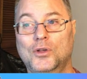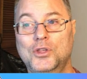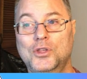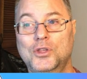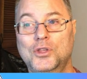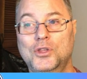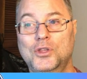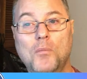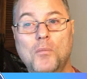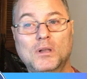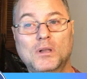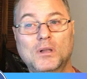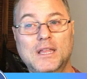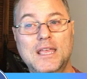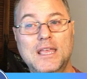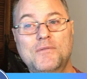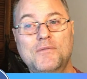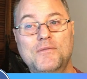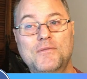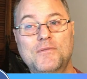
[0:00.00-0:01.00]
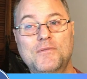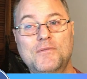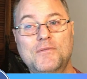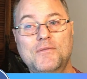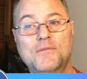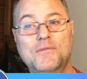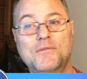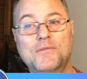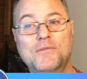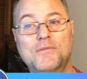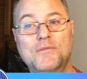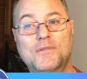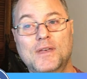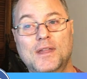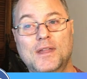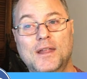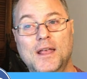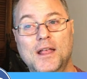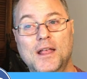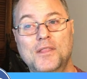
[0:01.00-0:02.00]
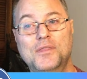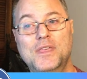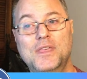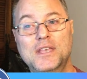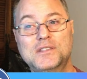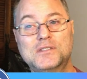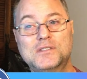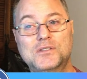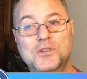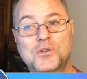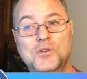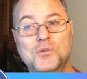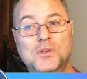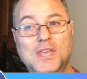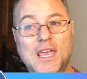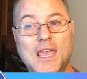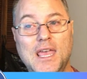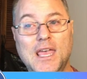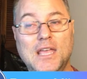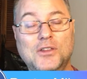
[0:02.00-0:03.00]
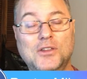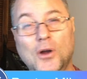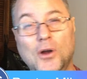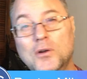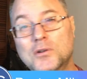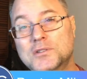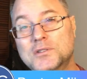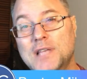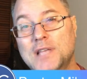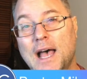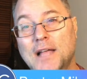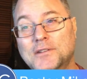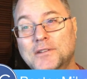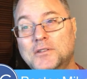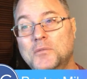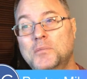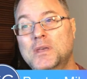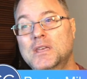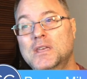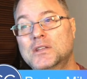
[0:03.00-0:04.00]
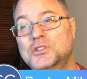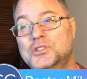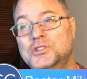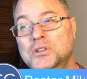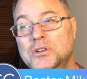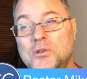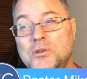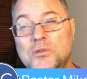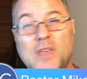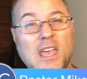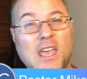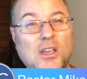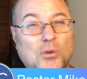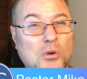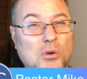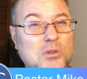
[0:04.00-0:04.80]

This new king turns out to be a Jew they crucified a few years ago.